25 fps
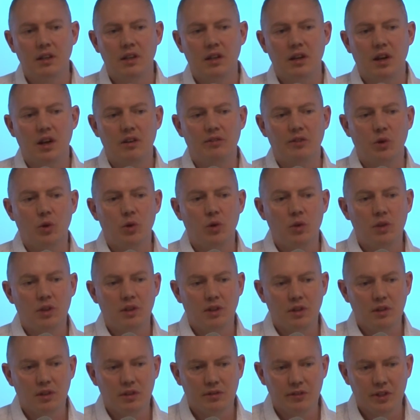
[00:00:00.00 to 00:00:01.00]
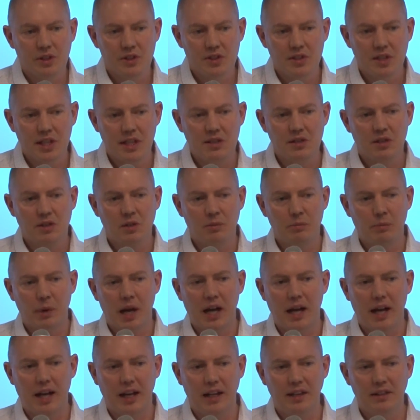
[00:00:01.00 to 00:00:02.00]
of all the universities
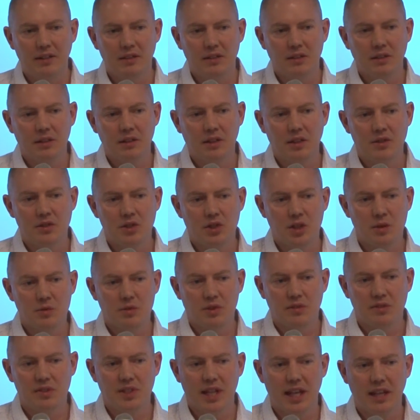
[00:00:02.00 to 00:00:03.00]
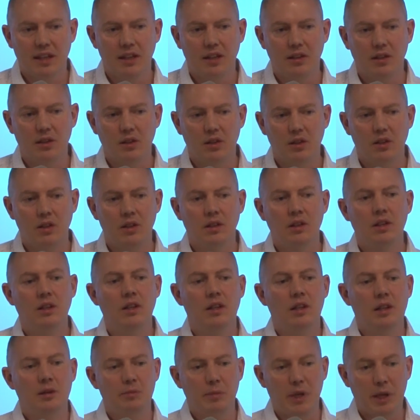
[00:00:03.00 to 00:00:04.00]
combined in terms of technical
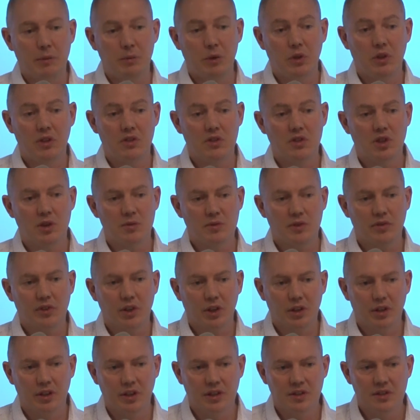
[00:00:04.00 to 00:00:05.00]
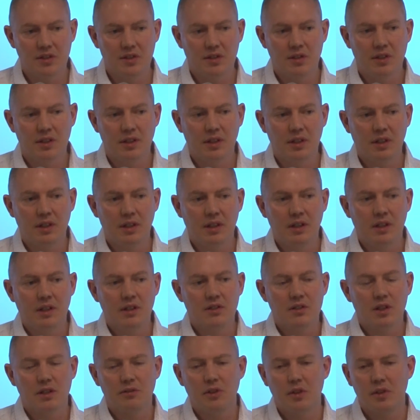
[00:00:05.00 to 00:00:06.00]
people, in terms of coders.
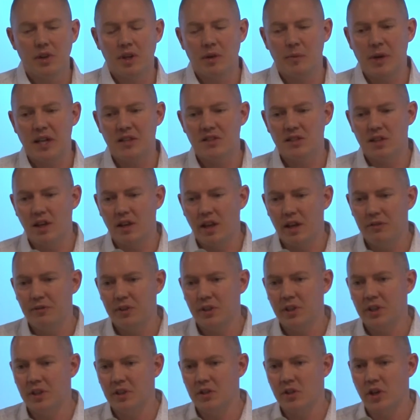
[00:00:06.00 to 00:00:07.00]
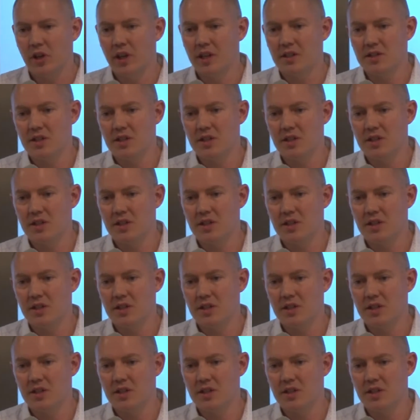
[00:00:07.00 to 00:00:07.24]
So if you think about South Africa and growing